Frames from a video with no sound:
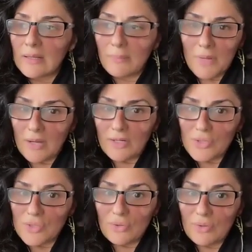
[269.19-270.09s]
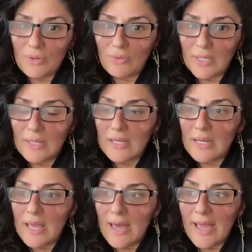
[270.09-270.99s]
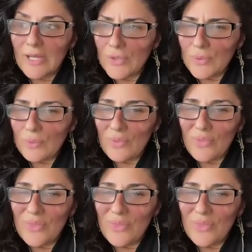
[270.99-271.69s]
I'm not going to sugarcoat it. I knew